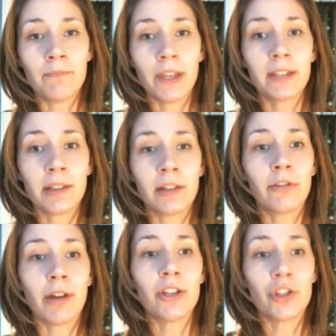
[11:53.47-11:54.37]

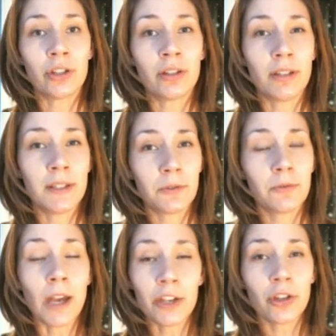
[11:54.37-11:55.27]
acceleration is
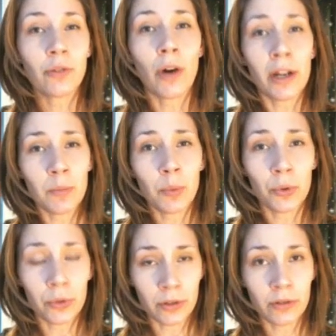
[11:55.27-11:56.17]
actually quite
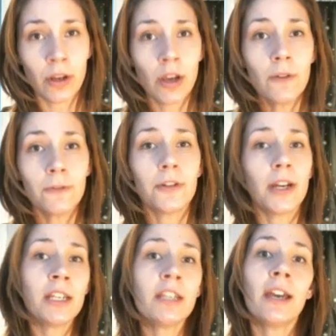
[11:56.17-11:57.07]
important for
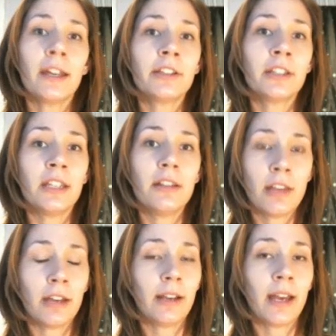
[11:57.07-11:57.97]
any athlete
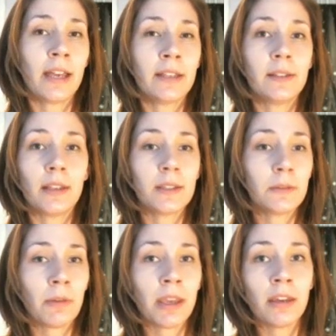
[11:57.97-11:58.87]
that has a
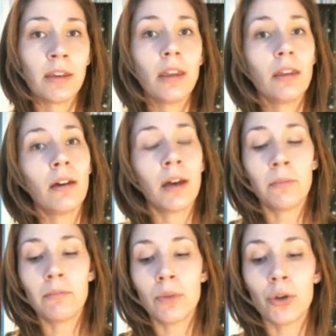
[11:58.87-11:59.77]
swing
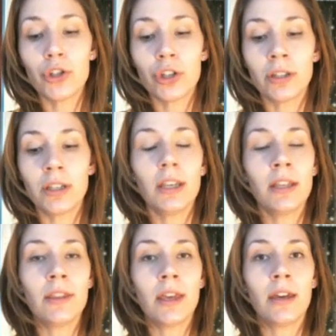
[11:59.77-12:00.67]
motion
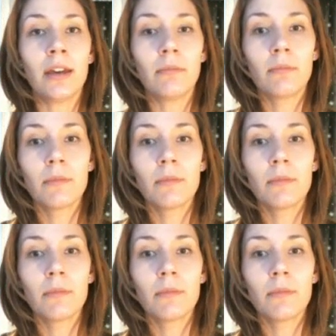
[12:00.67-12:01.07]
in their